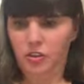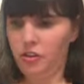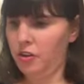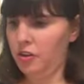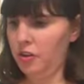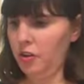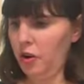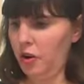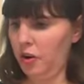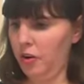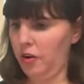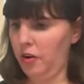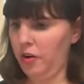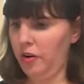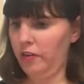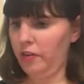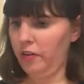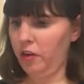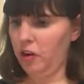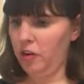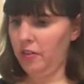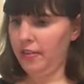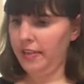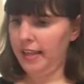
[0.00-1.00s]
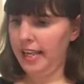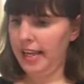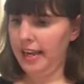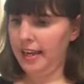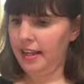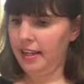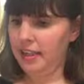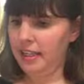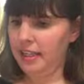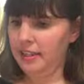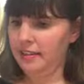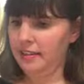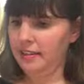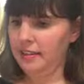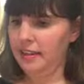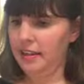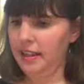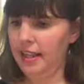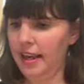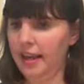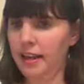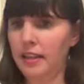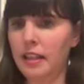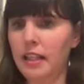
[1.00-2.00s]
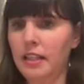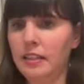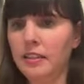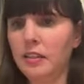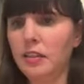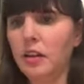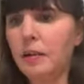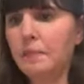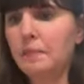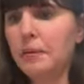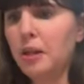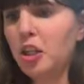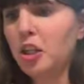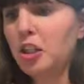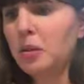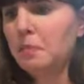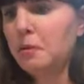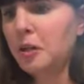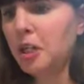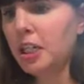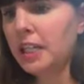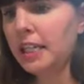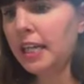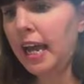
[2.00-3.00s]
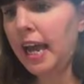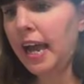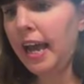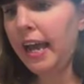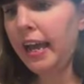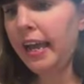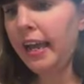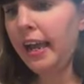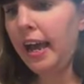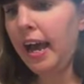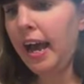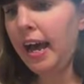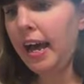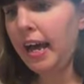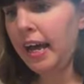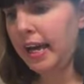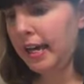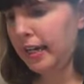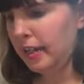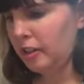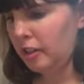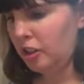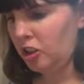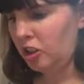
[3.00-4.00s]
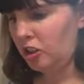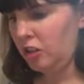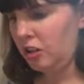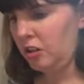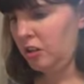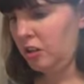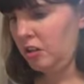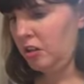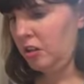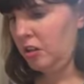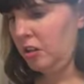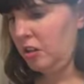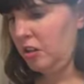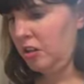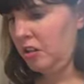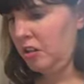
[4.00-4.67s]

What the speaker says: So I've got that cluster, that cluster. I'm going to put a heart.